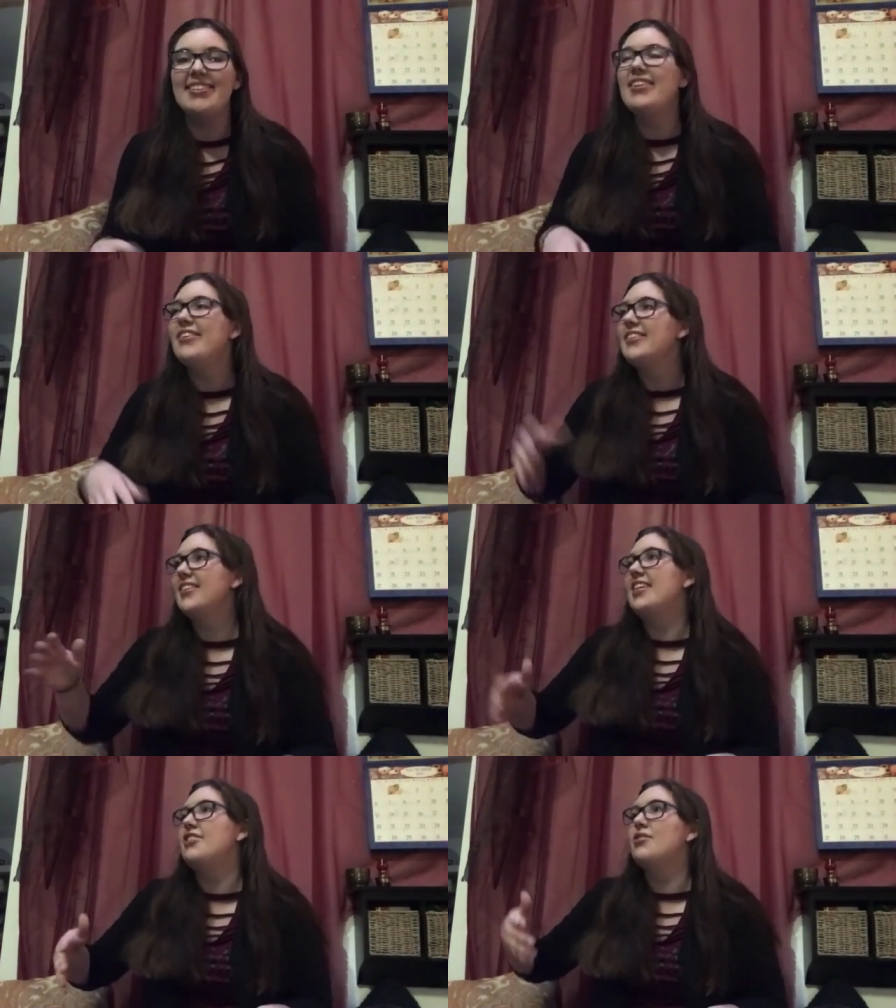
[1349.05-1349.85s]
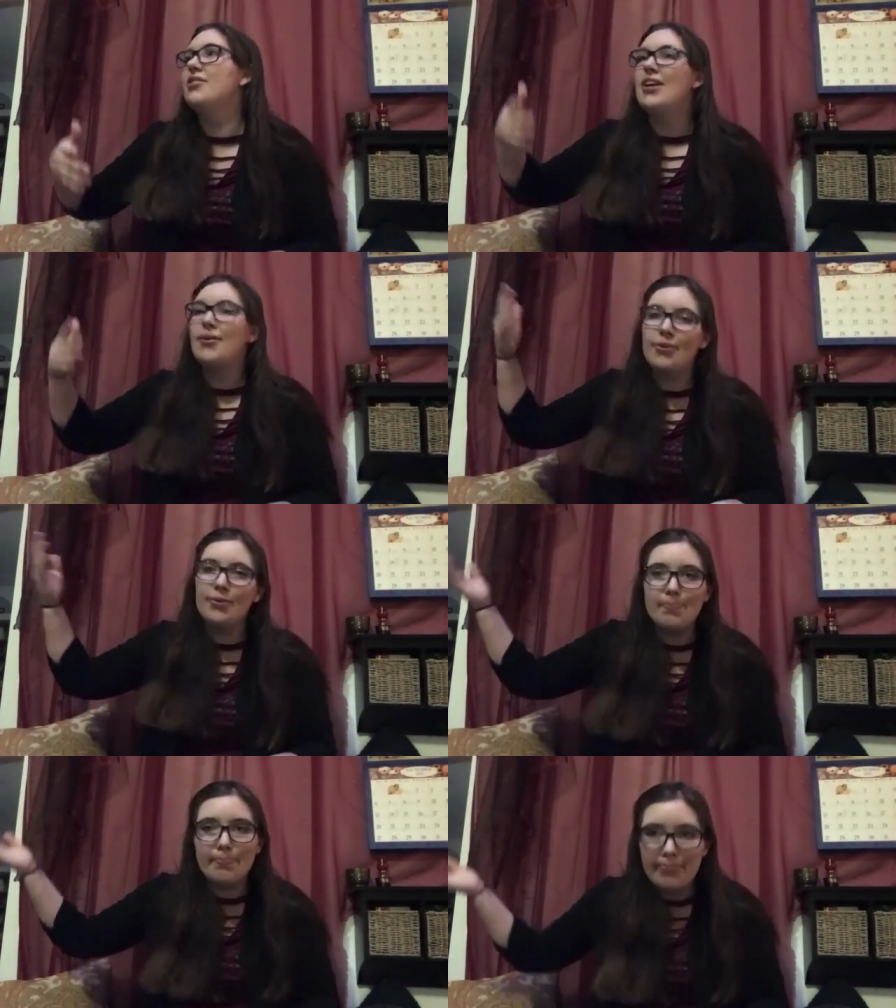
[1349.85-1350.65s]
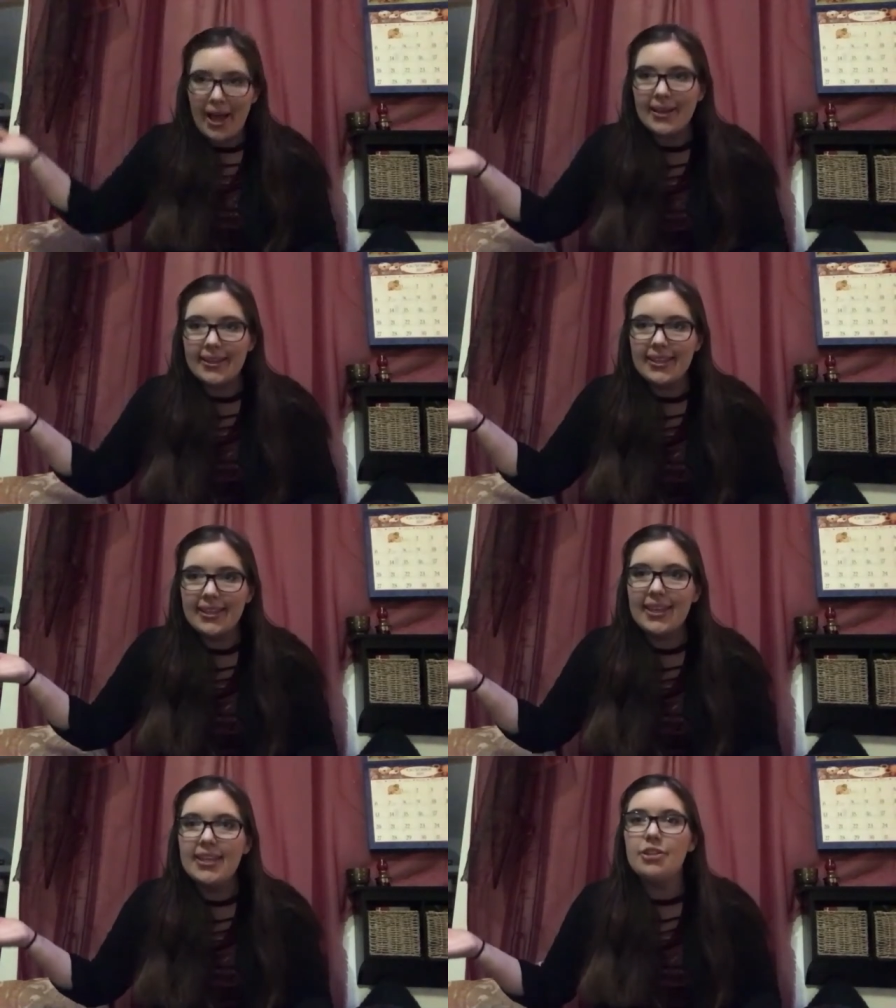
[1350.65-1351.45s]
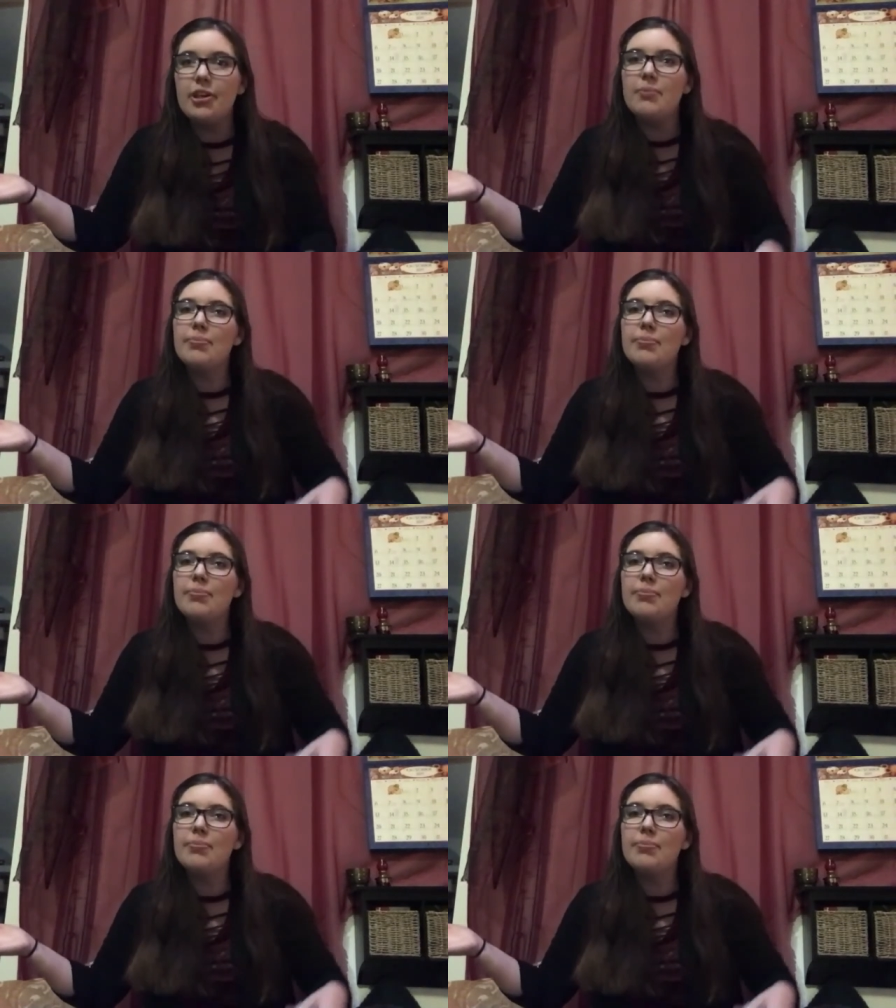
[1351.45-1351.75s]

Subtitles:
Your kitchen stuff goes back in the kitchen,